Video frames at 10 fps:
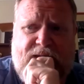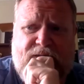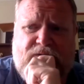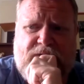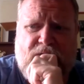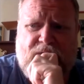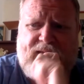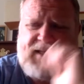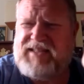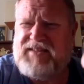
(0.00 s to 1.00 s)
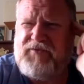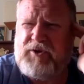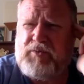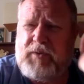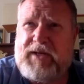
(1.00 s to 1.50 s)
I just know that that's the
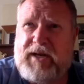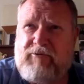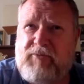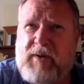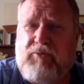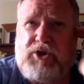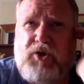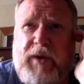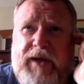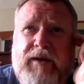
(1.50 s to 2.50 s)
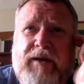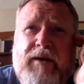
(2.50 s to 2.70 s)
first one that I remember doing.